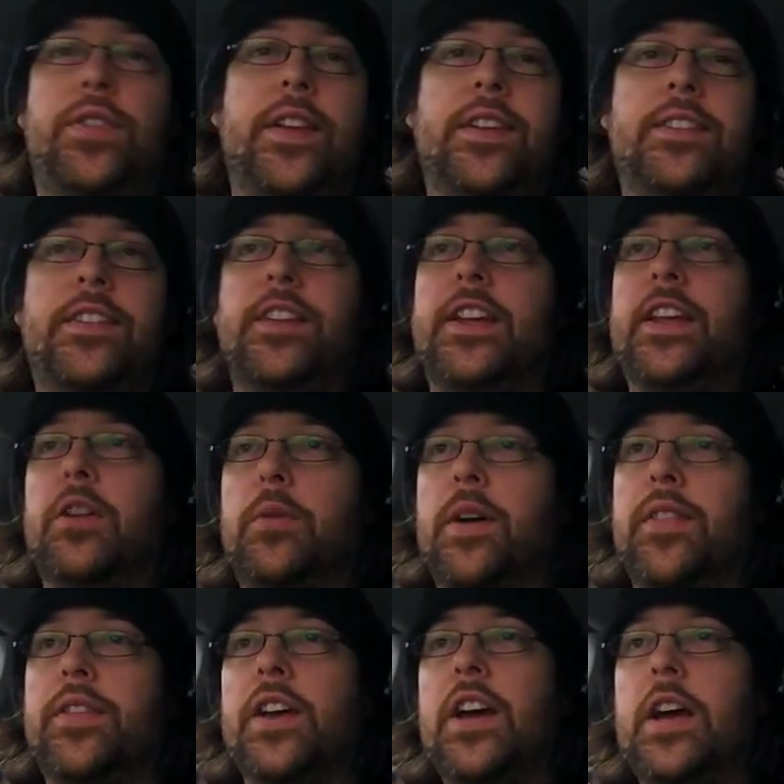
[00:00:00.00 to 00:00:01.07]
things to deal
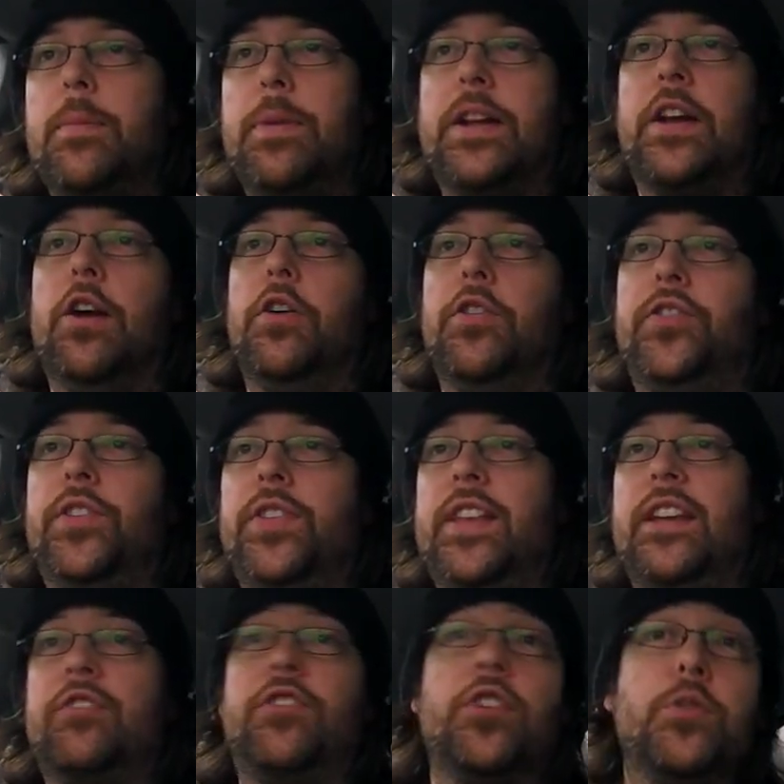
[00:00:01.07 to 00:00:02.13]
with, because
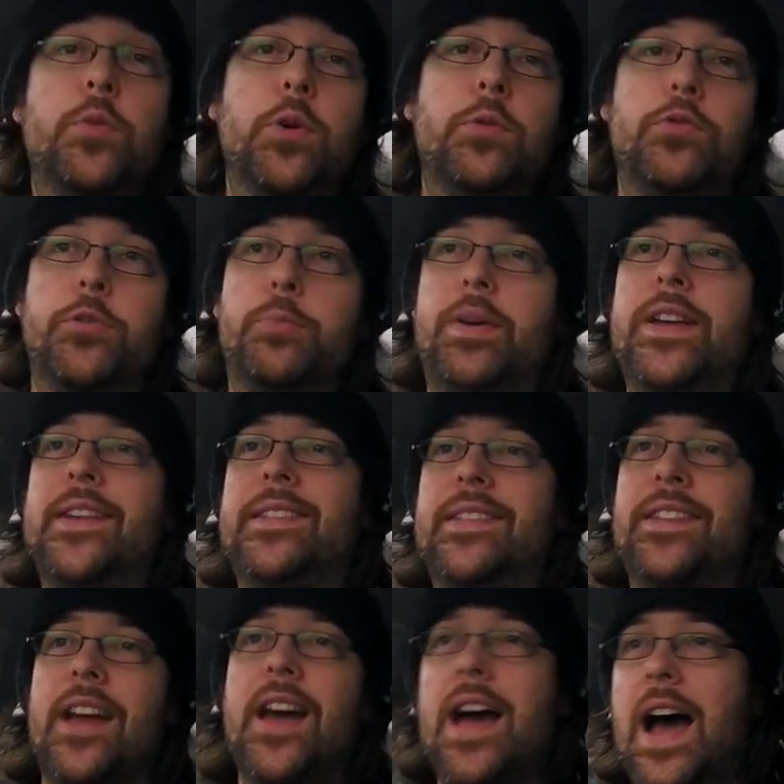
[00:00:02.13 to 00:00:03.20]
they're 2 wounds
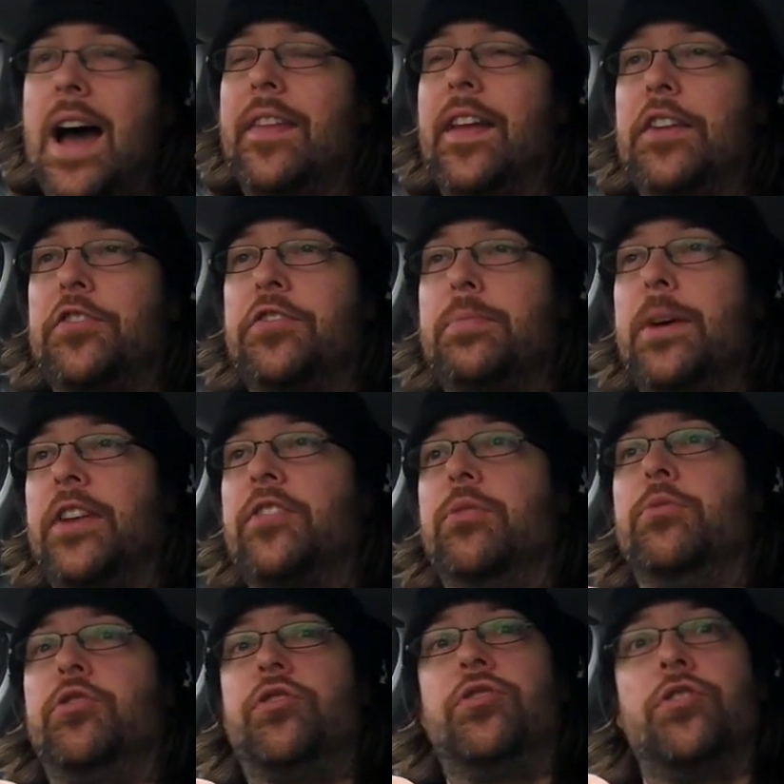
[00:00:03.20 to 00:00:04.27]
apiece, and that just makes
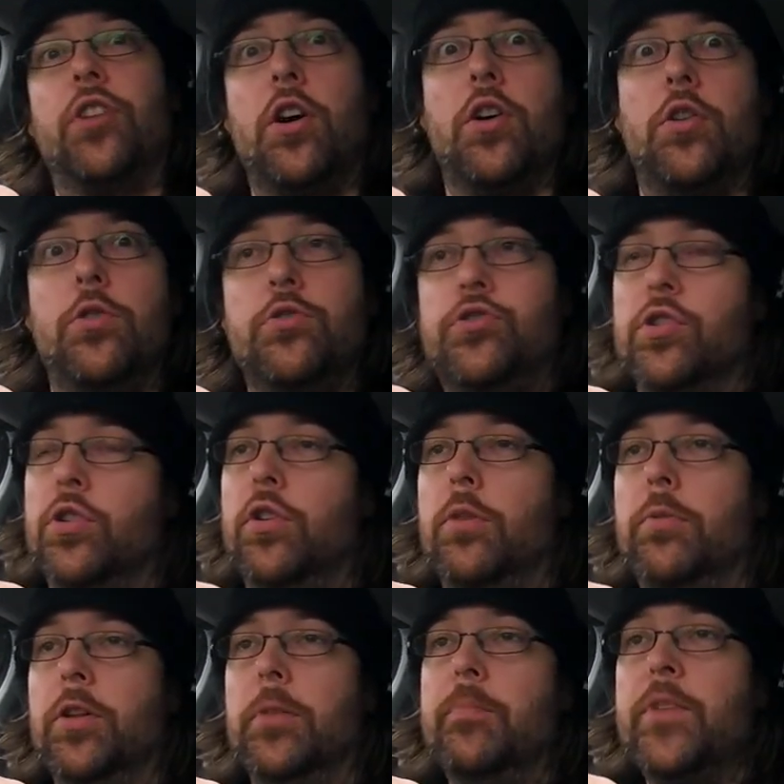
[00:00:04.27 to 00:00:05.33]
them so
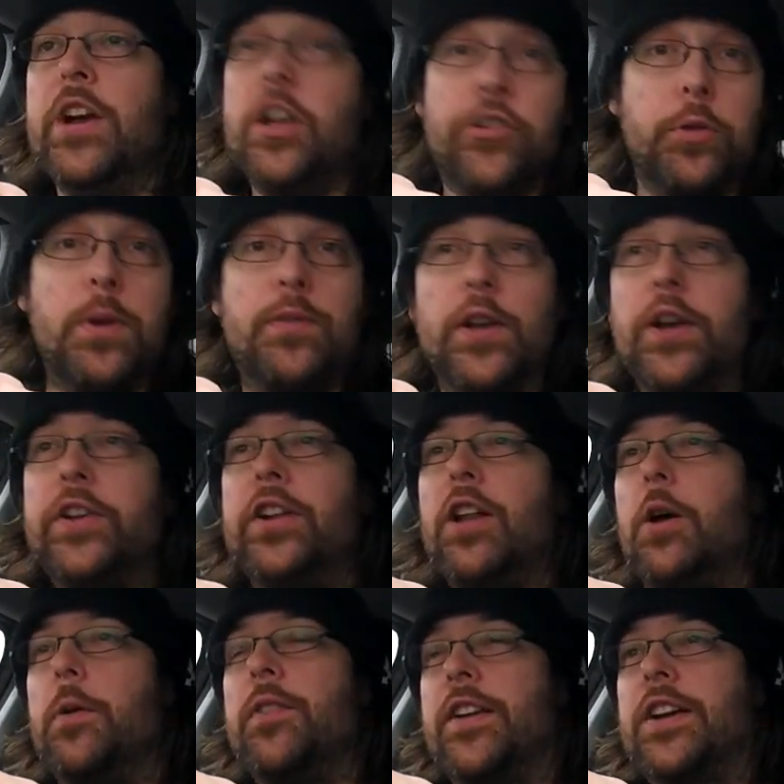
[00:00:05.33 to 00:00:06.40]
durable. So we've learned a
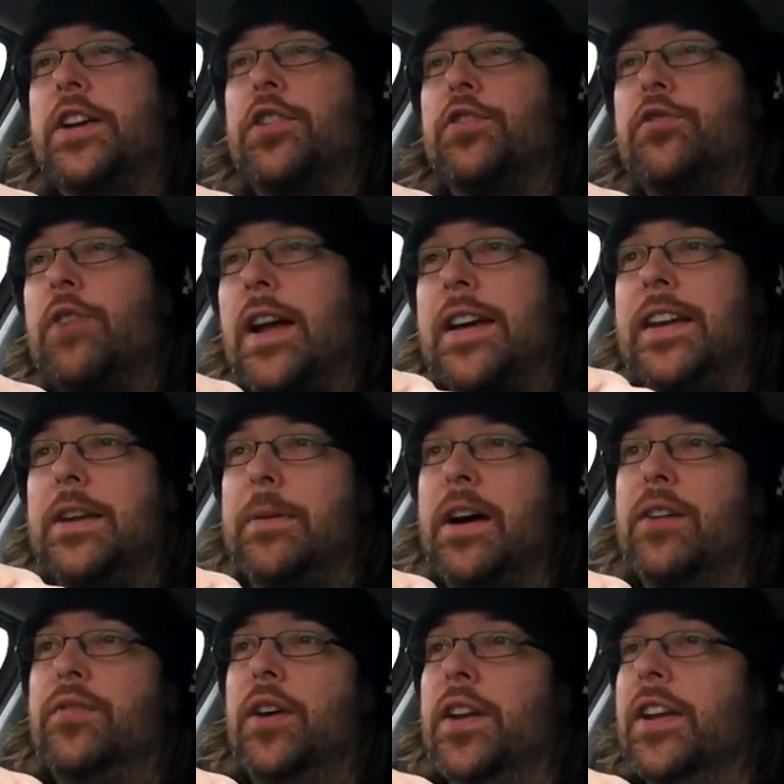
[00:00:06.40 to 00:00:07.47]
lot, we've had a cracking
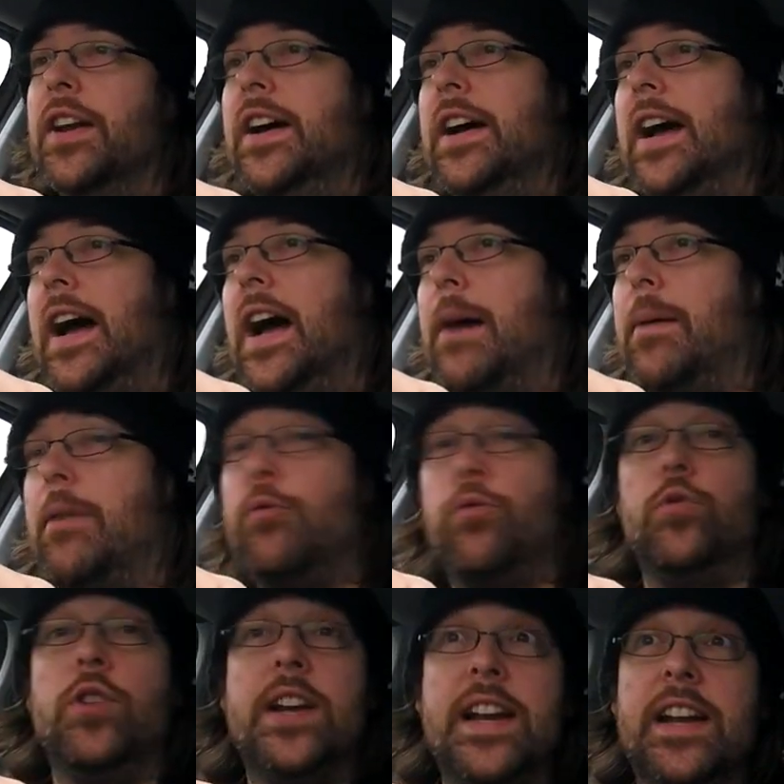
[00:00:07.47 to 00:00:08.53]
amount of fun.
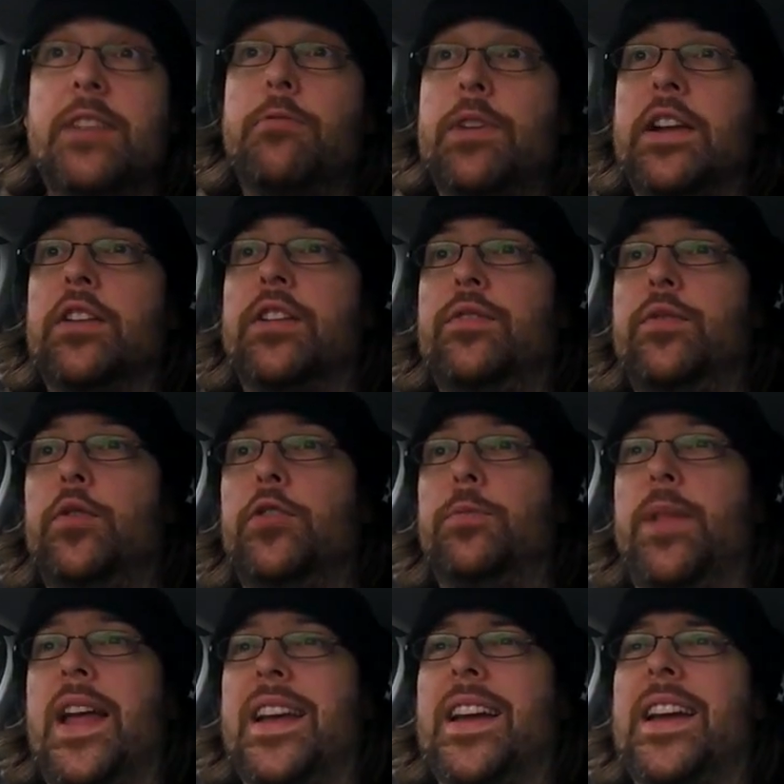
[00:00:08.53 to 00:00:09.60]
I'm really looking forward to
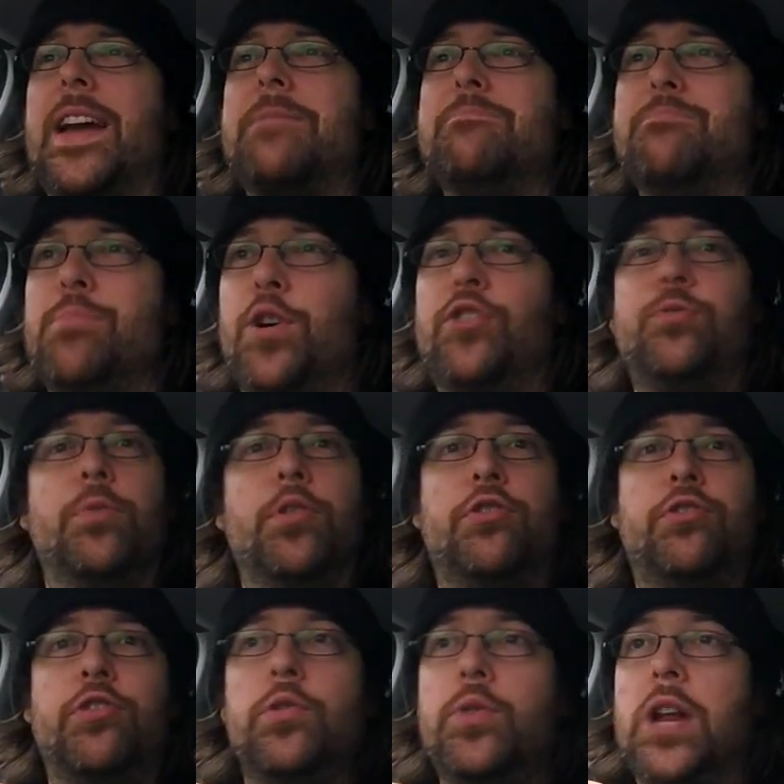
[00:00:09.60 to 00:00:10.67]
playing again much
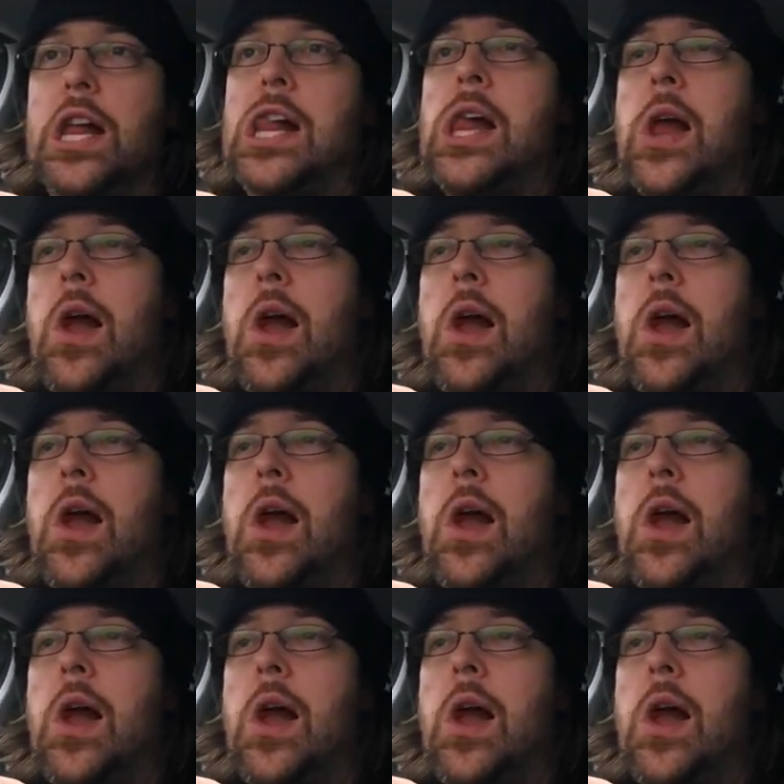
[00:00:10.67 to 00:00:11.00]
sooner,